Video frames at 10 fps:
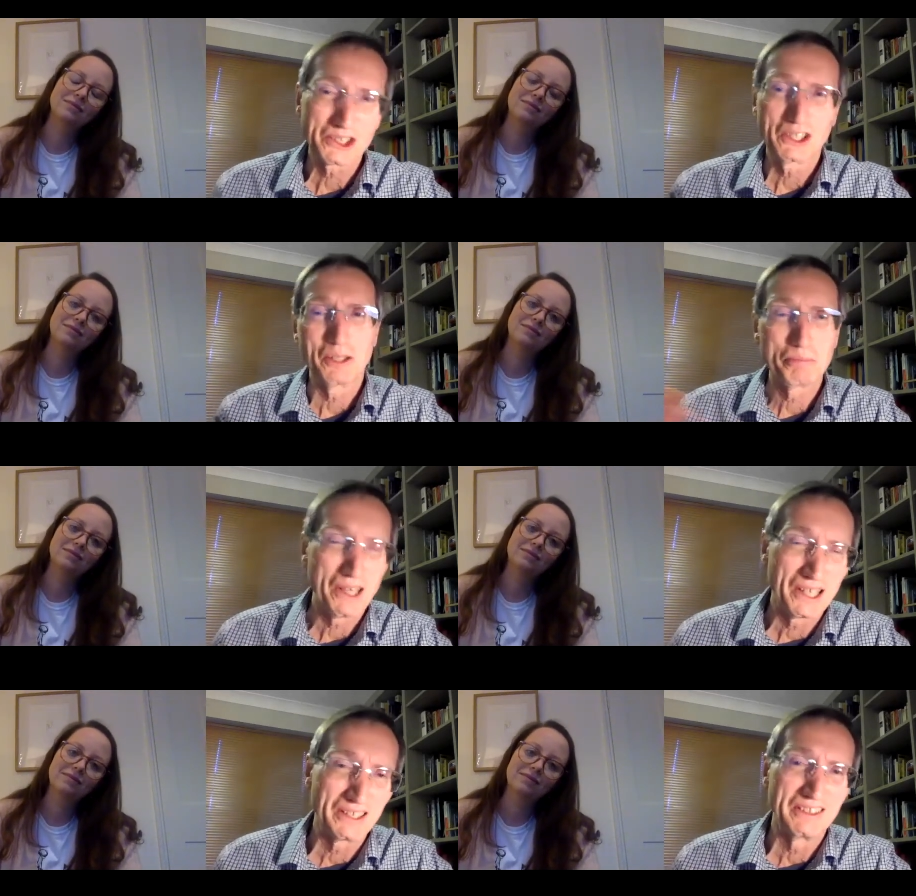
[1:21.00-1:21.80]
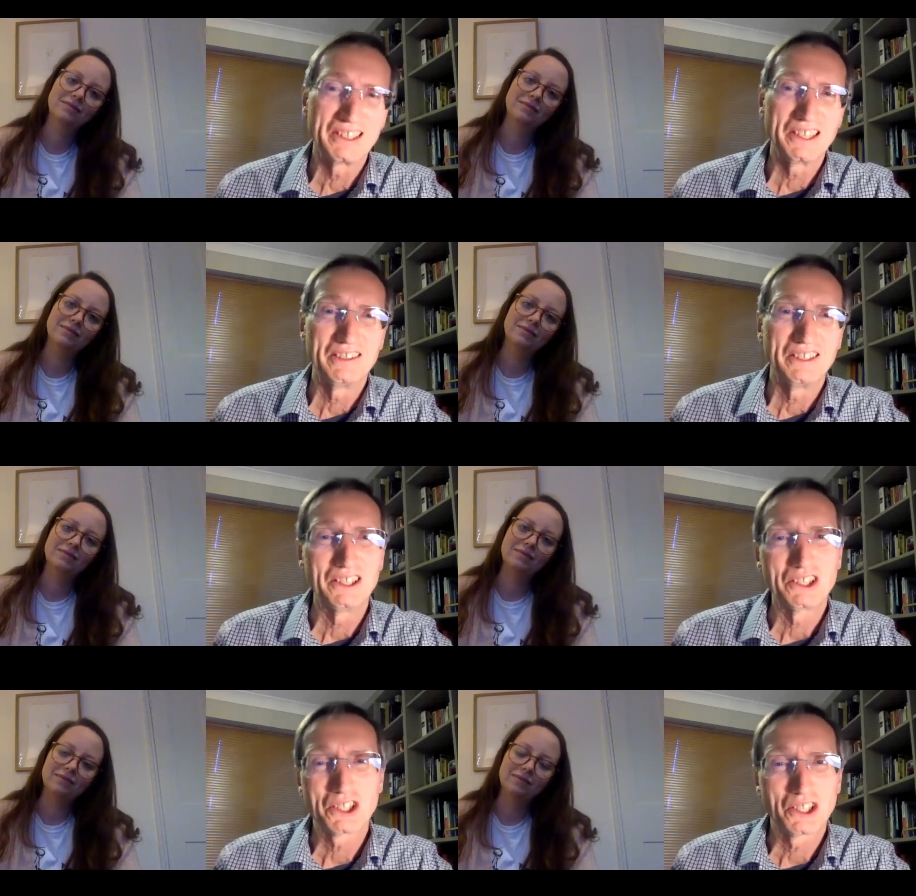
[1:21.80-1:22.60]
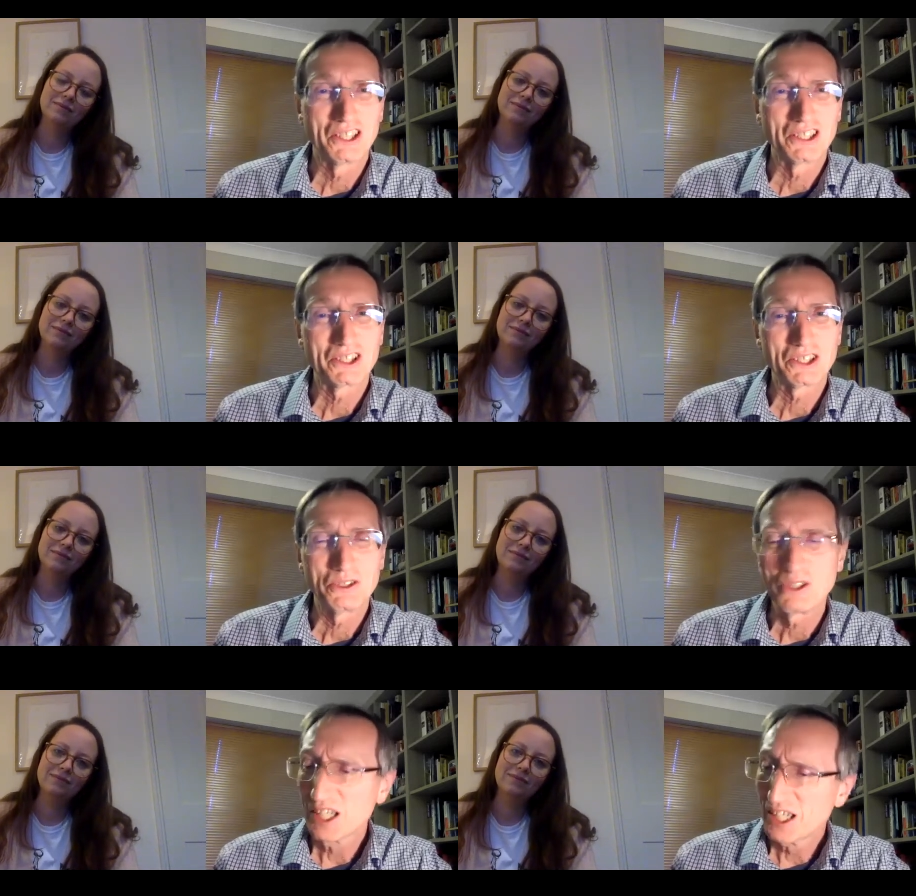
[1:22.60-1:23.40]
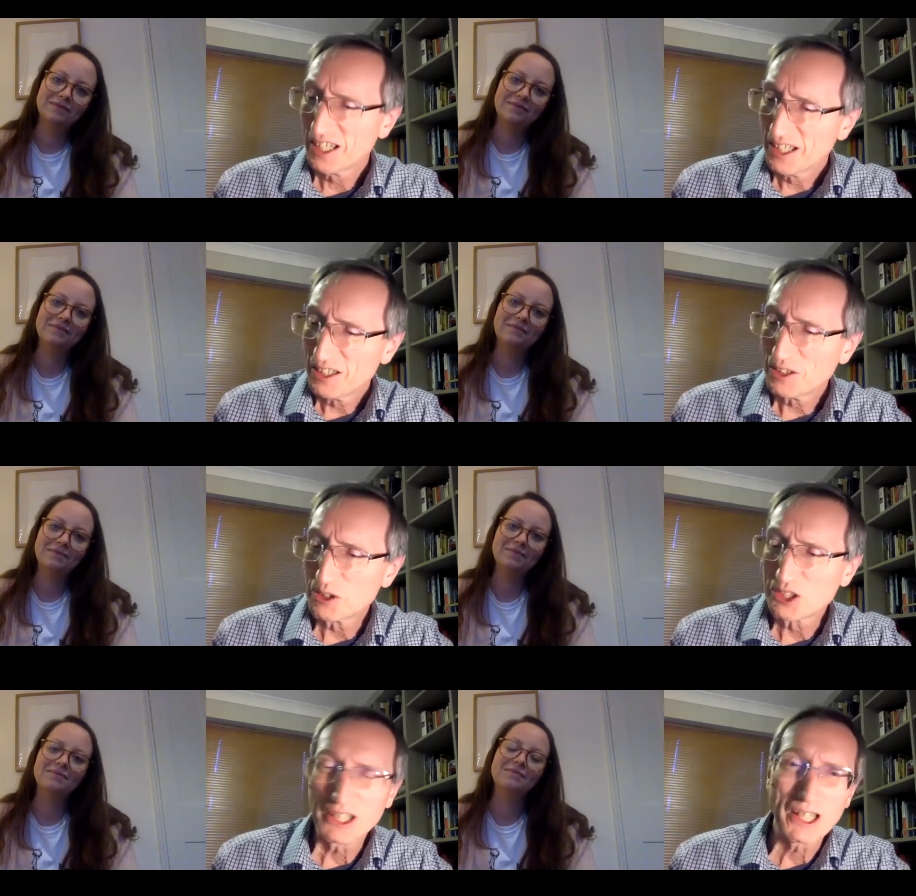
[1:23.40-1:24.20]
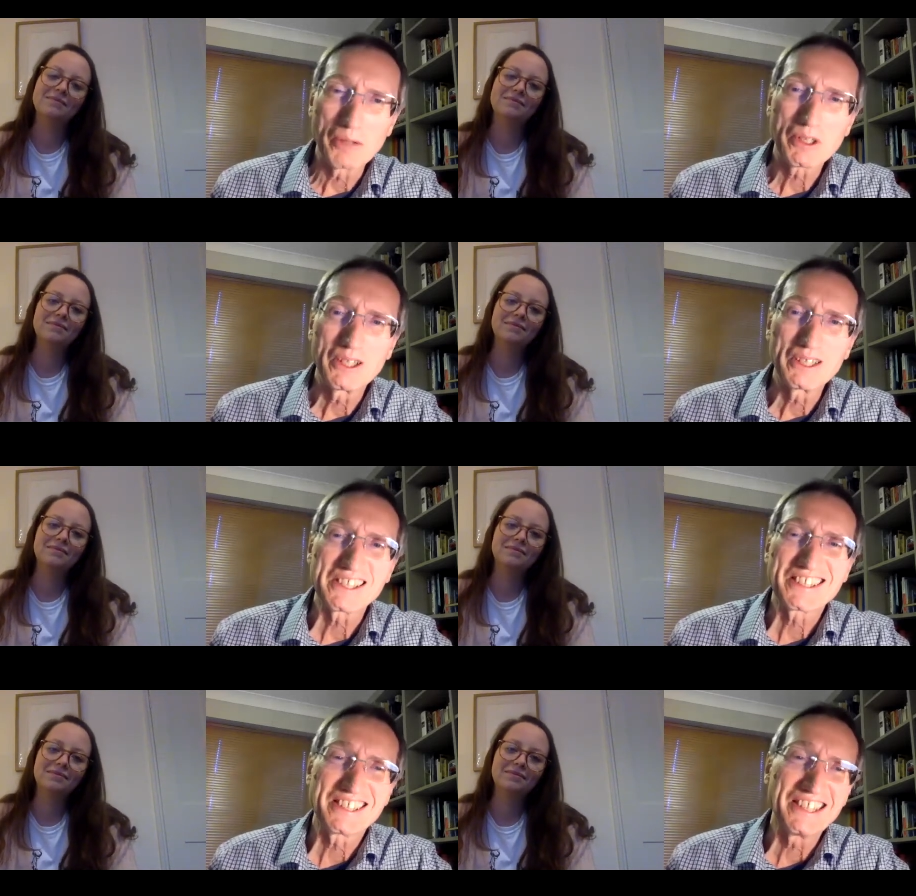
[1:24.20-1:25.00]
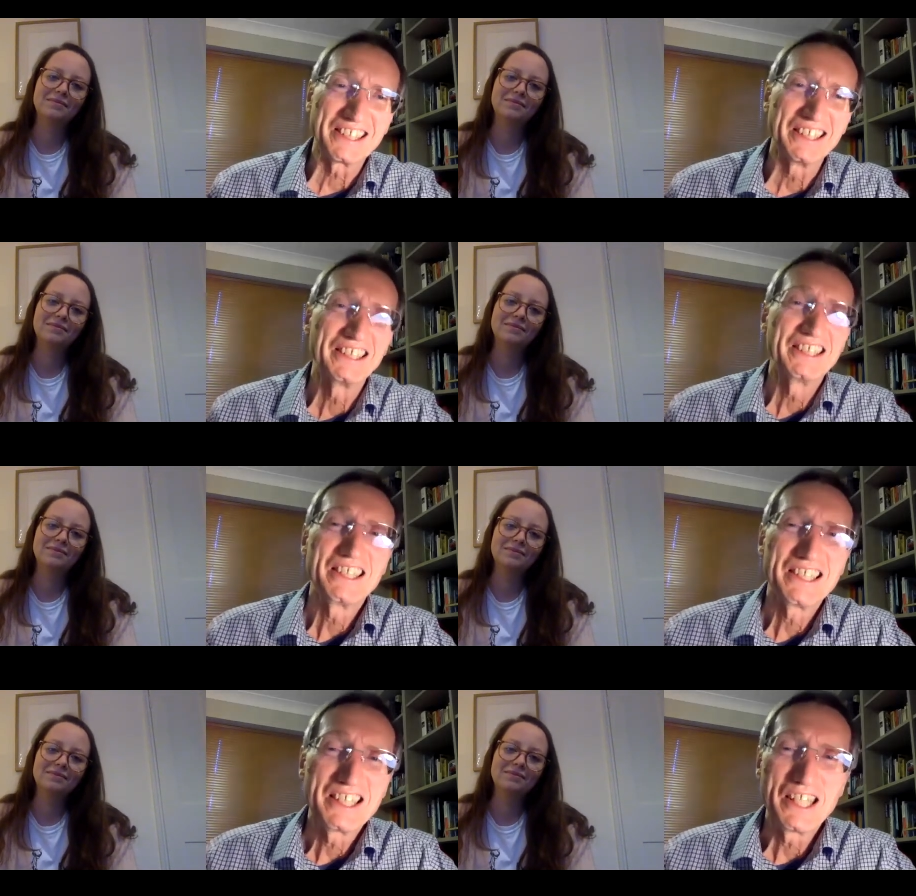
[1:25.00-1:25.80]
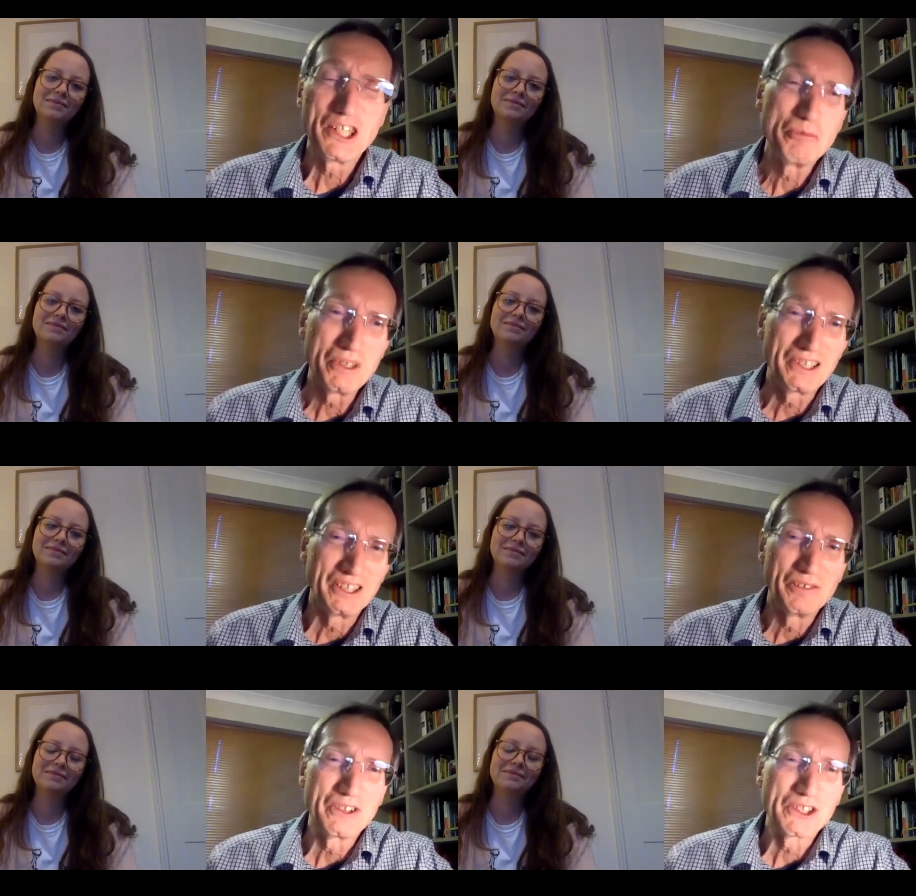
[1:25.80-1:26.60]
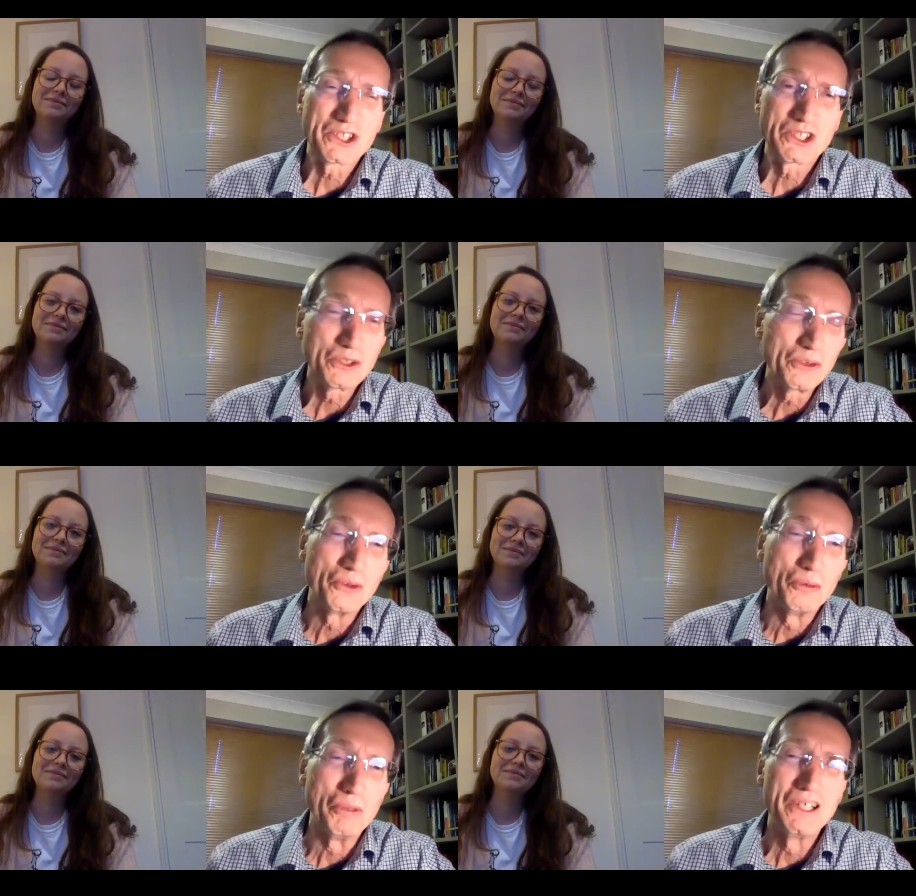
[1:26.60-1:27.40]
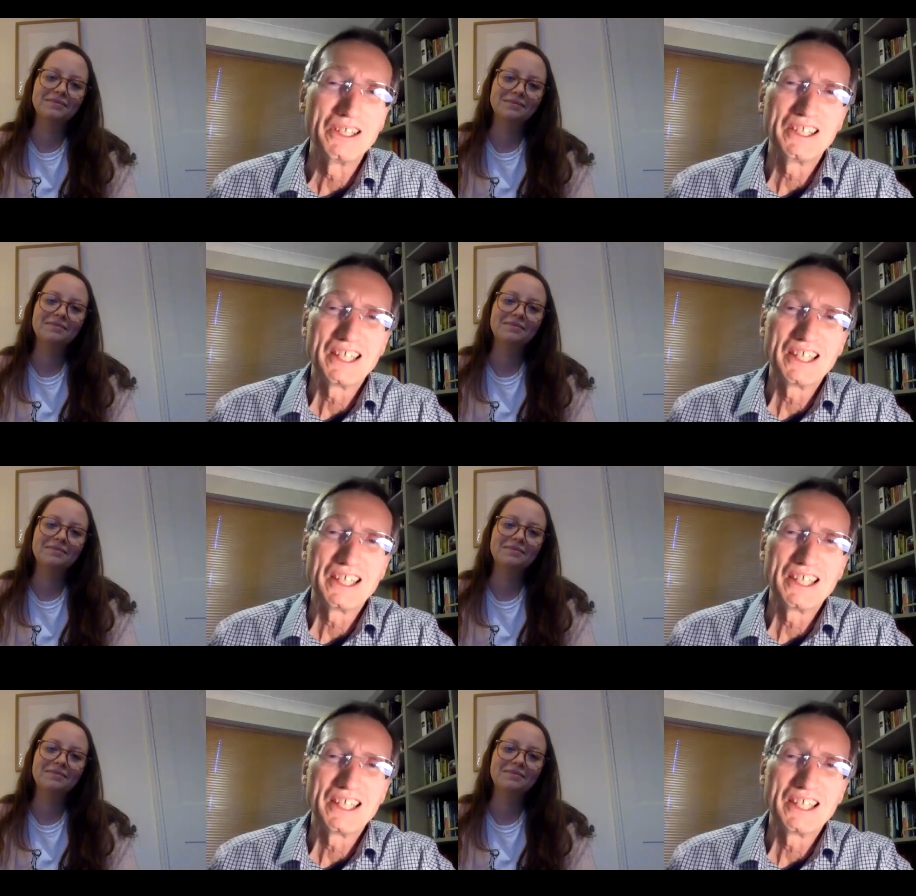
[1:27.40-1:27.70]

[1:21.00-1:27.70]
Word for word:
Speaker 1: alongside Ben in, in church. You you sing, I'm going to sing in the middle of the storm.